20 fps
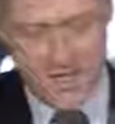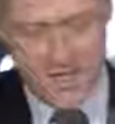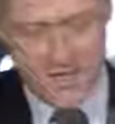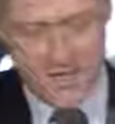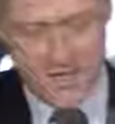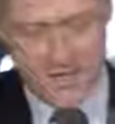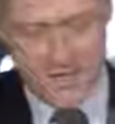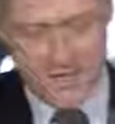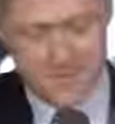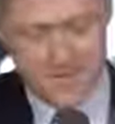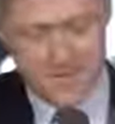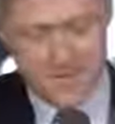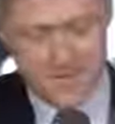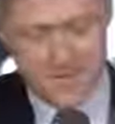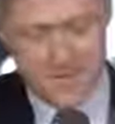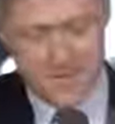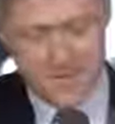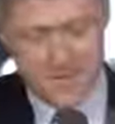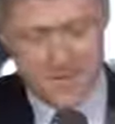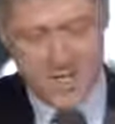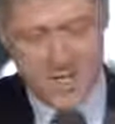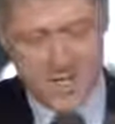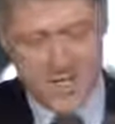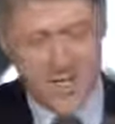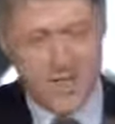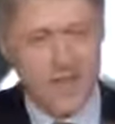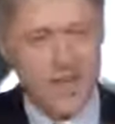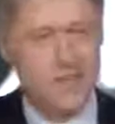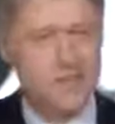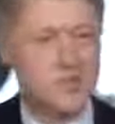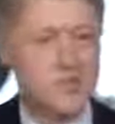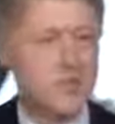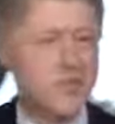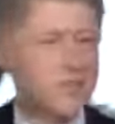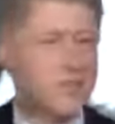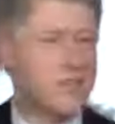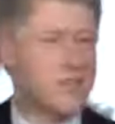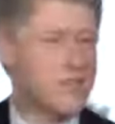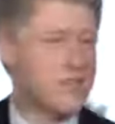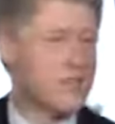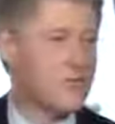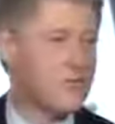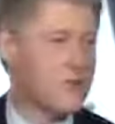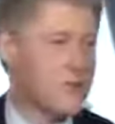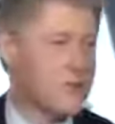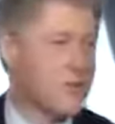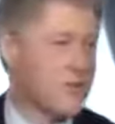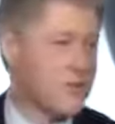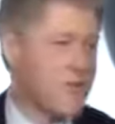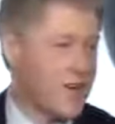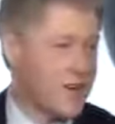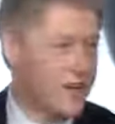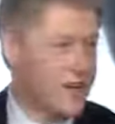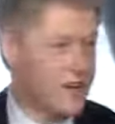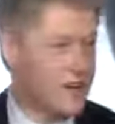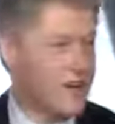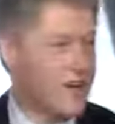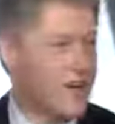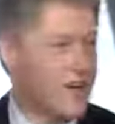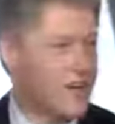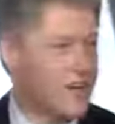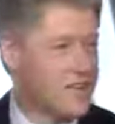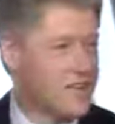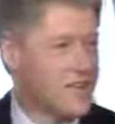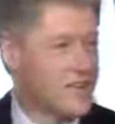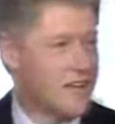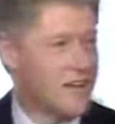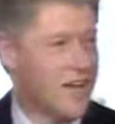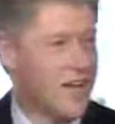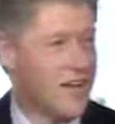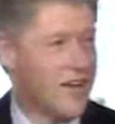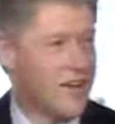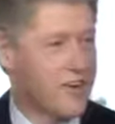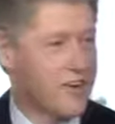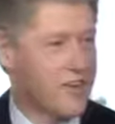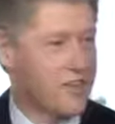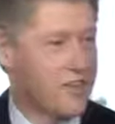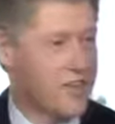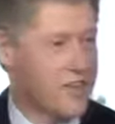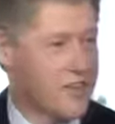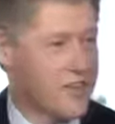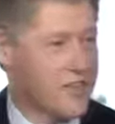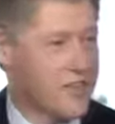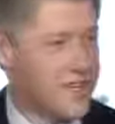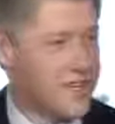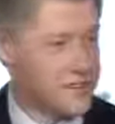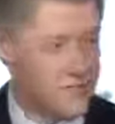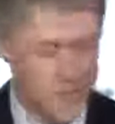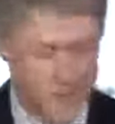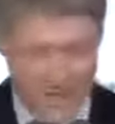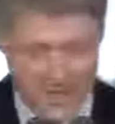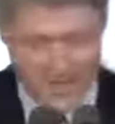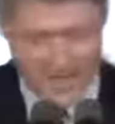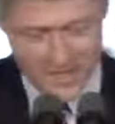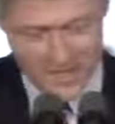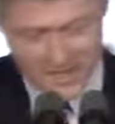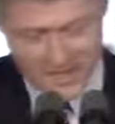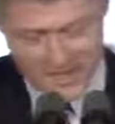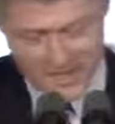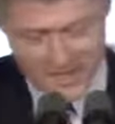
Uh, that's what people around here call a character building experience.